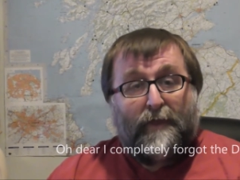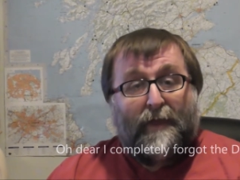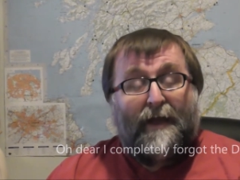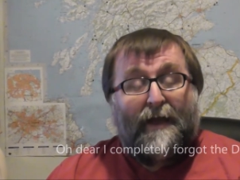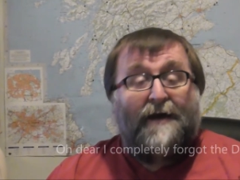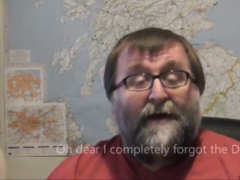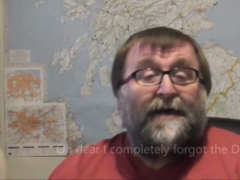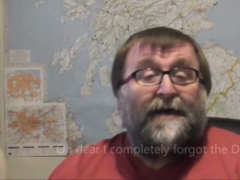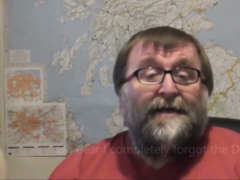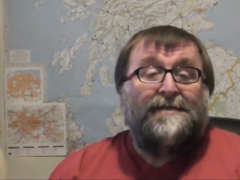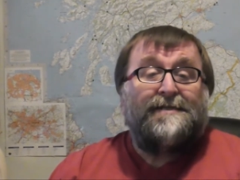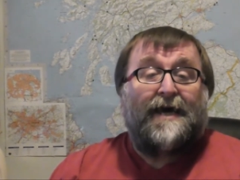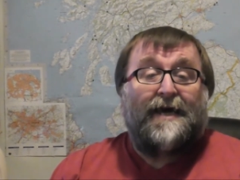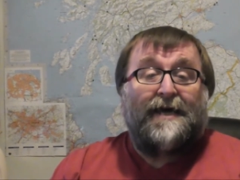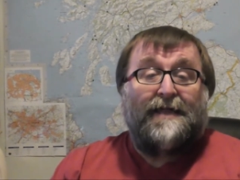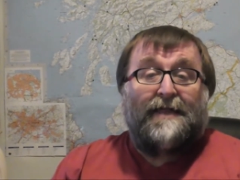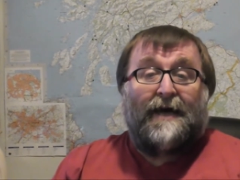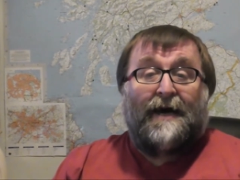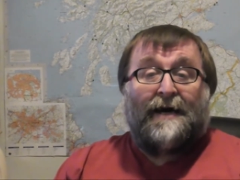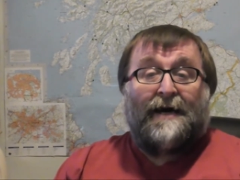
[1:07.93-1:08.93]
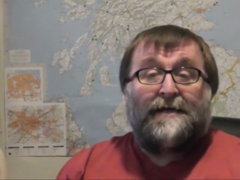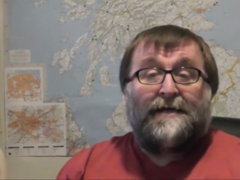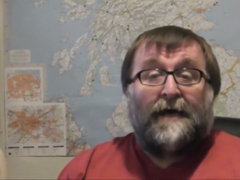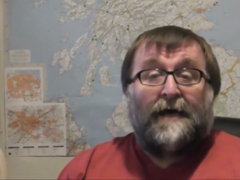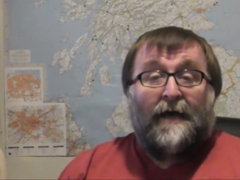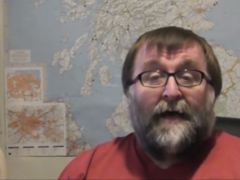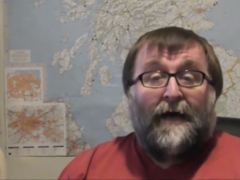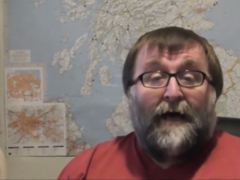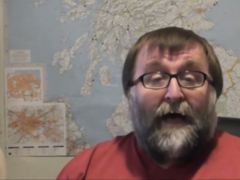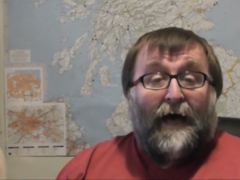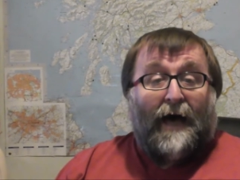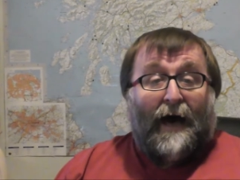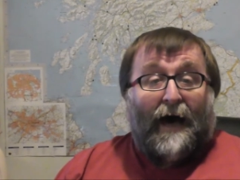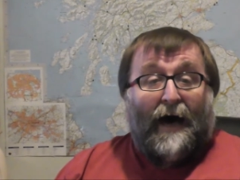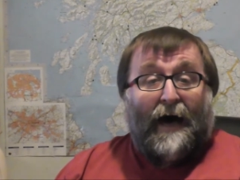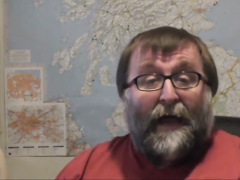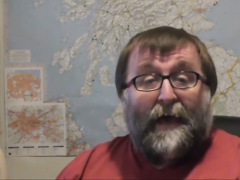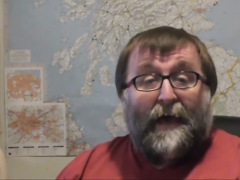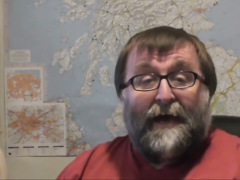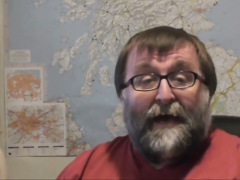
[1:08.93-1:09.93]
I then take that
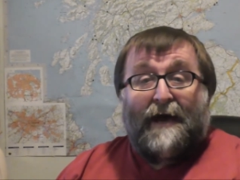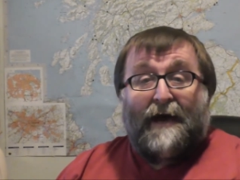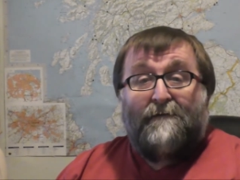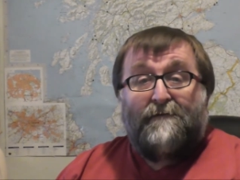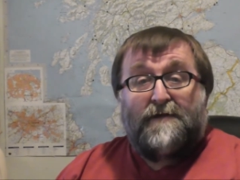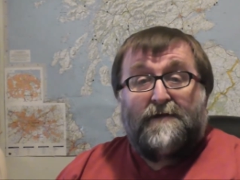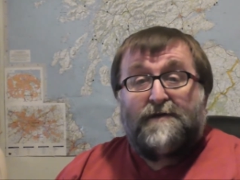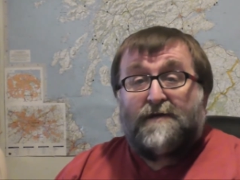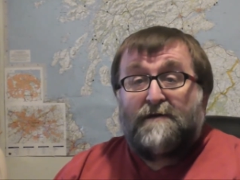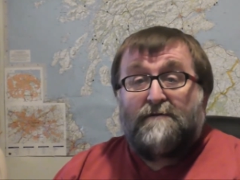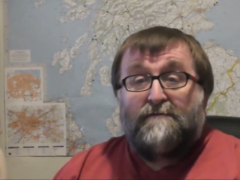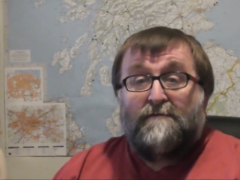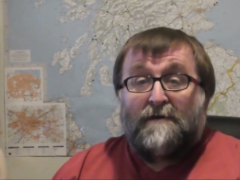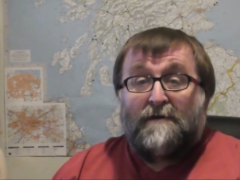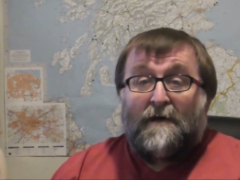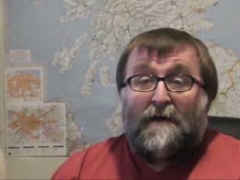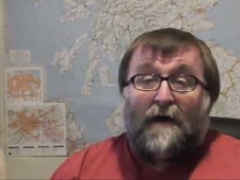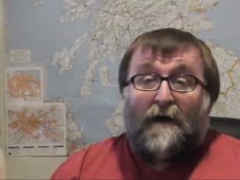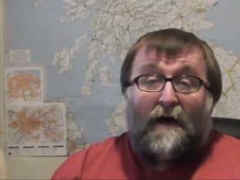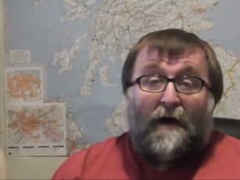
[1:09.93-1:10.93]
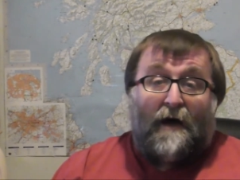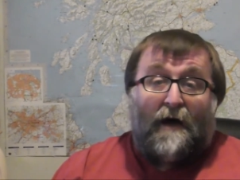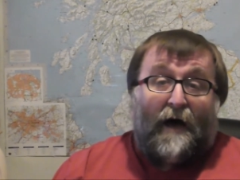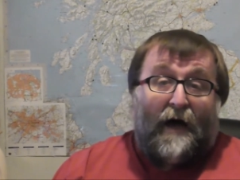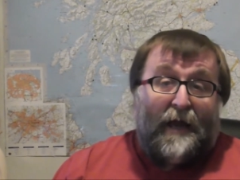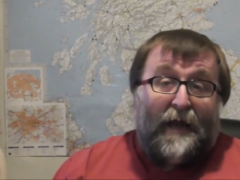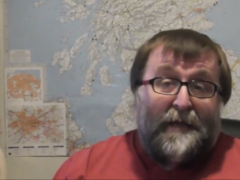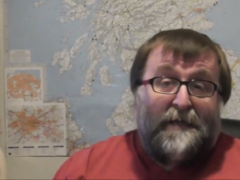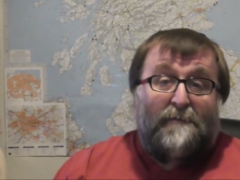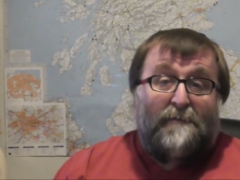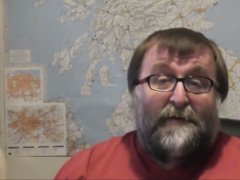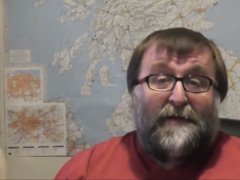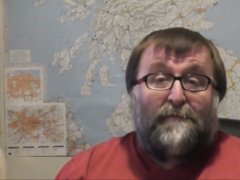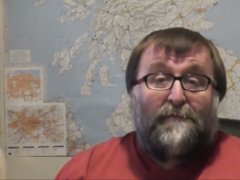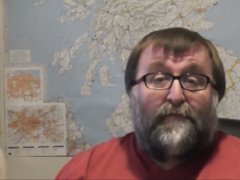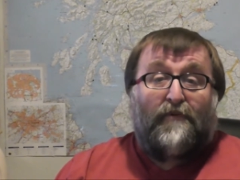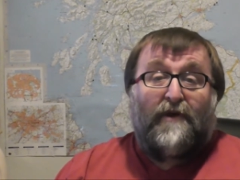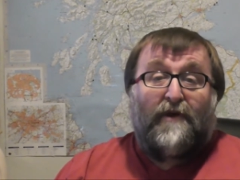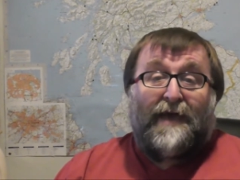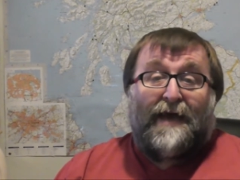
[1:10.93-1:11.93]
and I have to do a little bit of
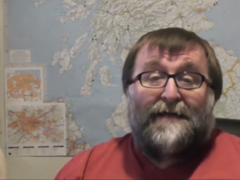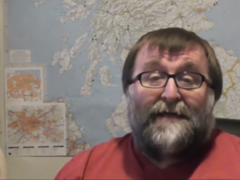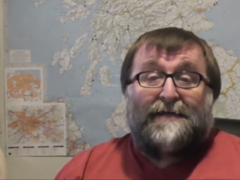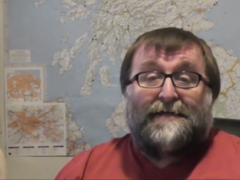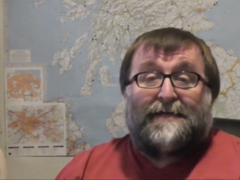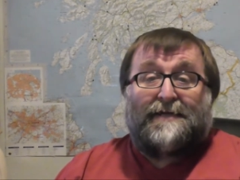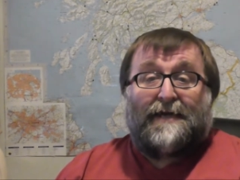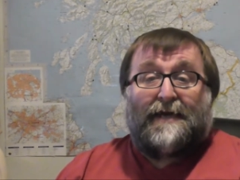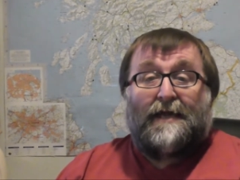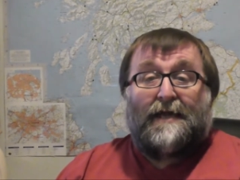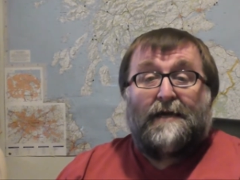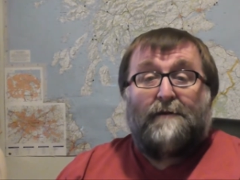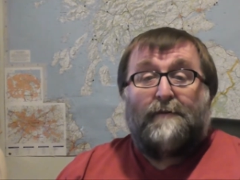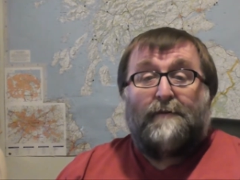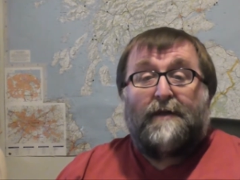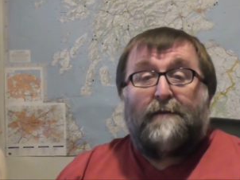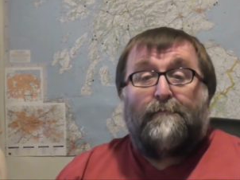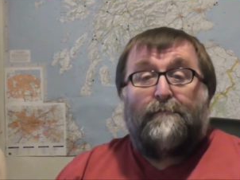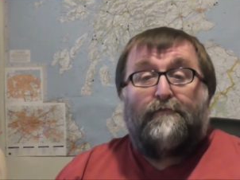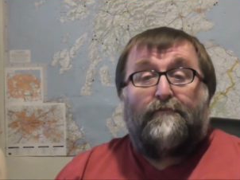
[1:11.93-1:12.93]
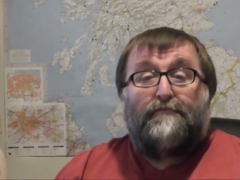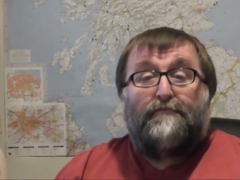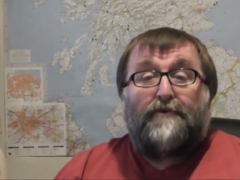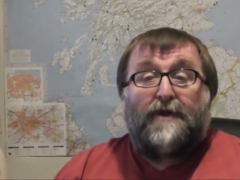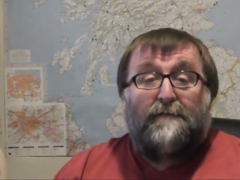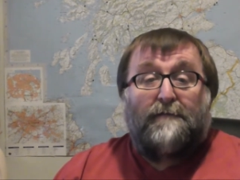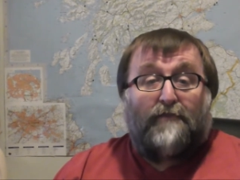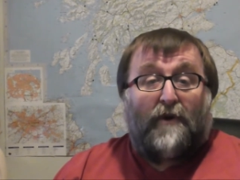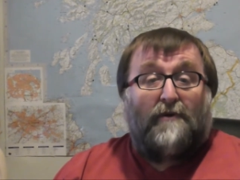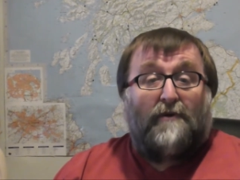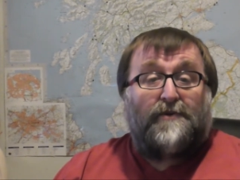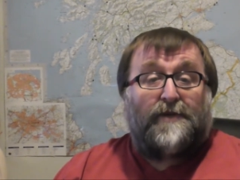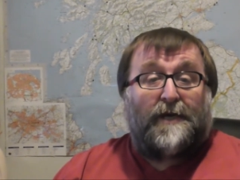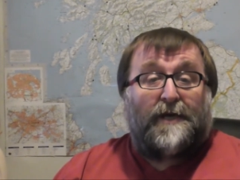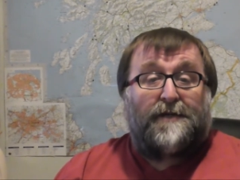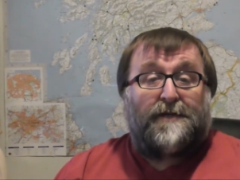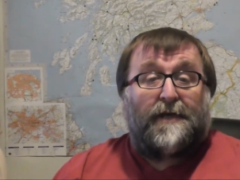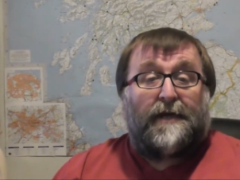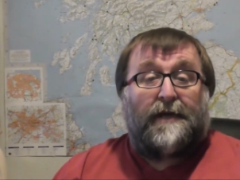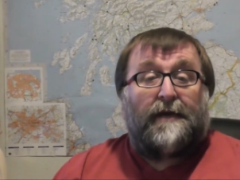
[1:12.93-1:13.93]
pre-editing, a little bit of
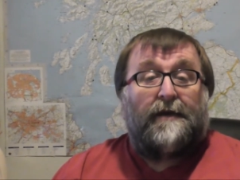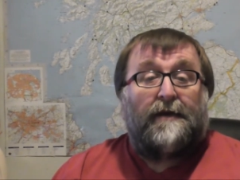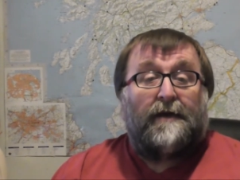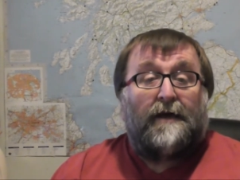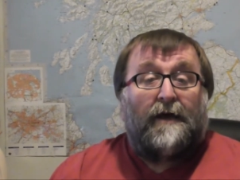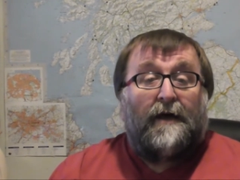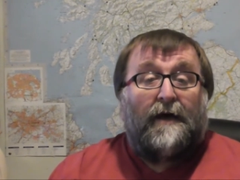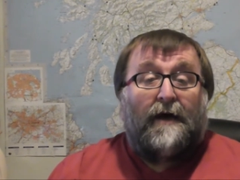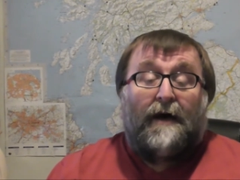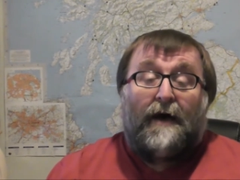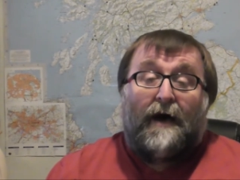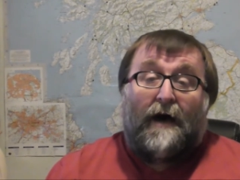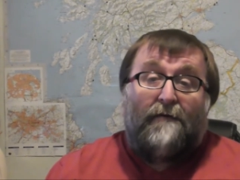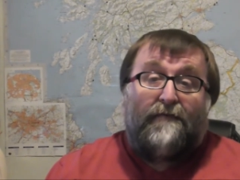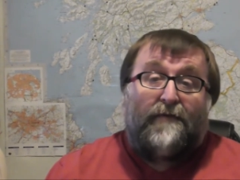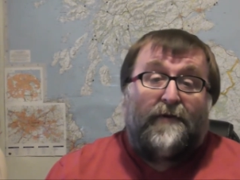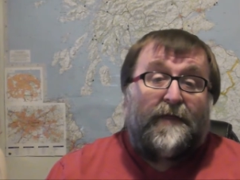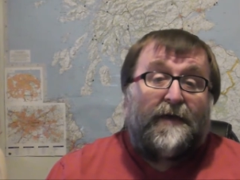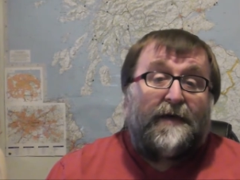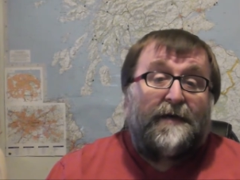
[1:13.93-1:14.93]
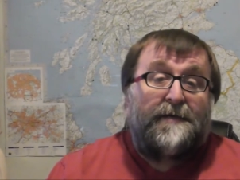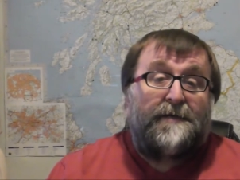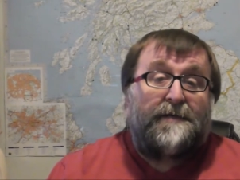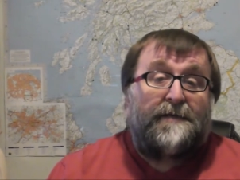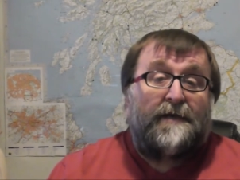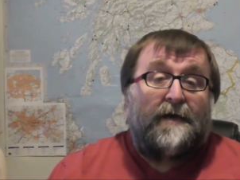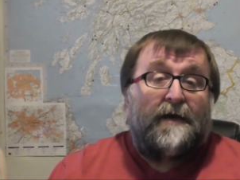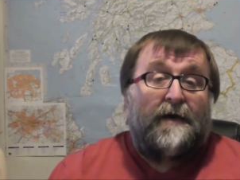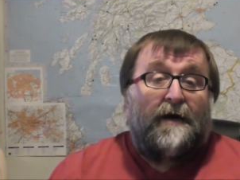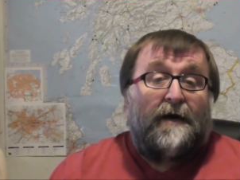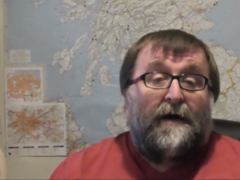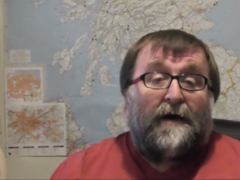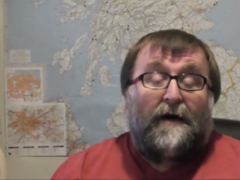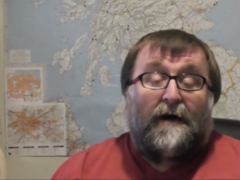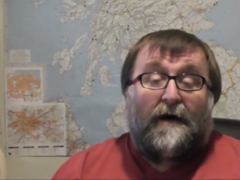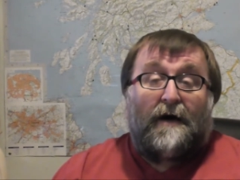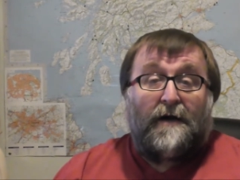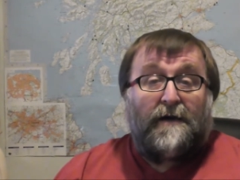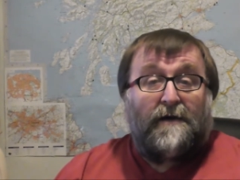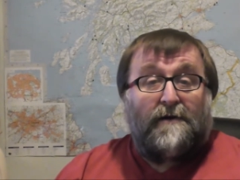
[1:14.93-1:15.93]
pre-processing, and for this
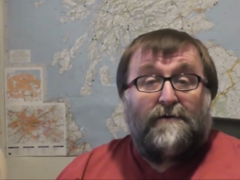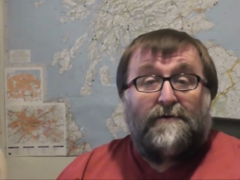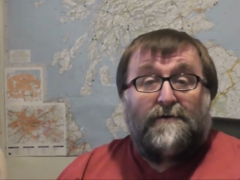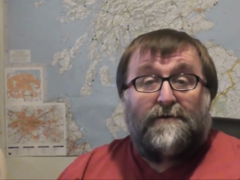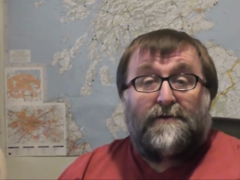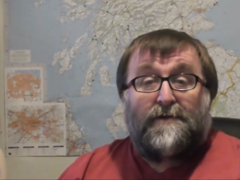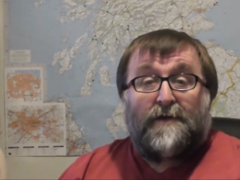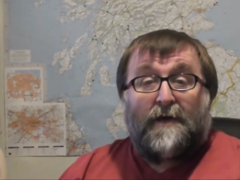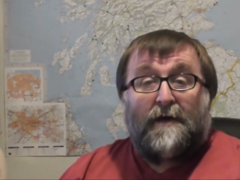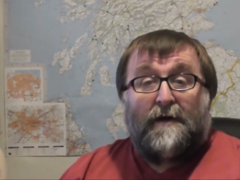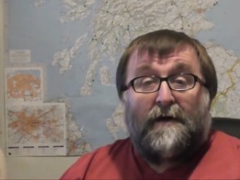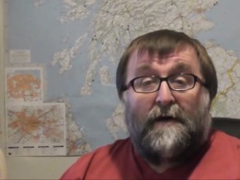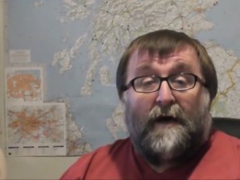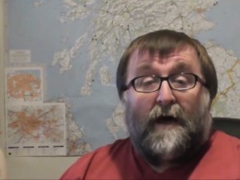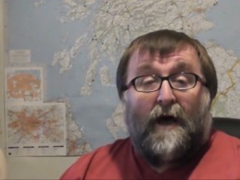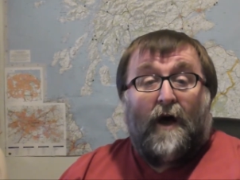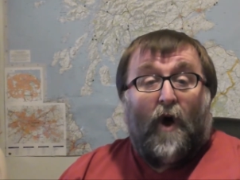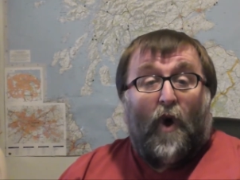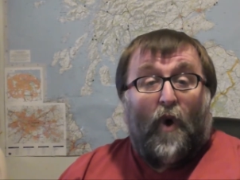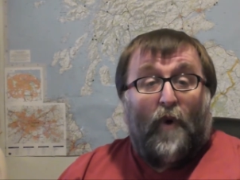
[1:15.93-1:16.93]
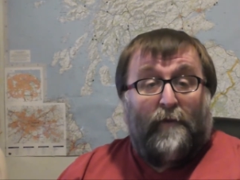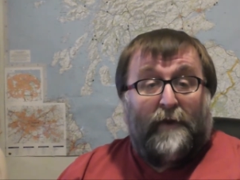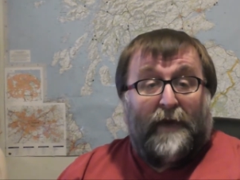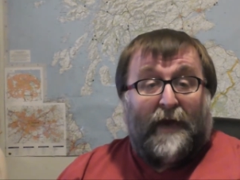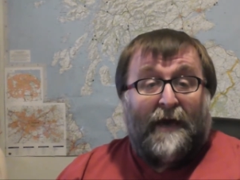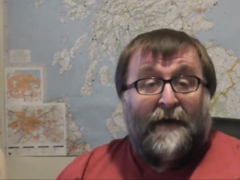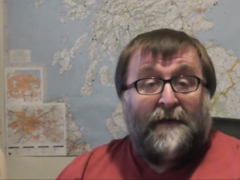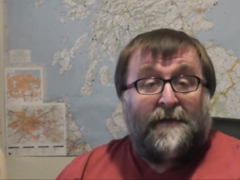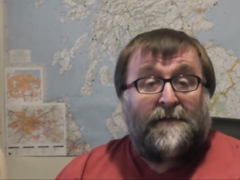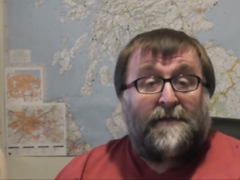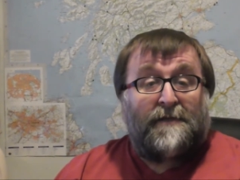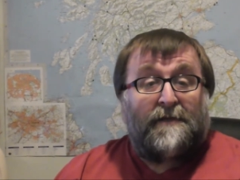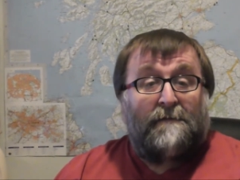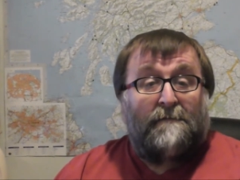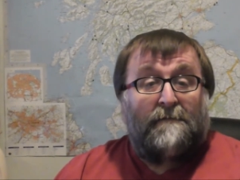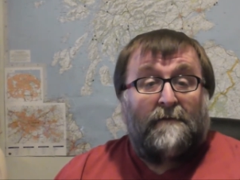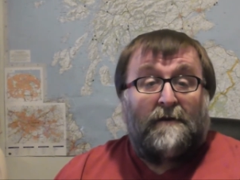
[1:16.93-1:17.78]
I use OBS,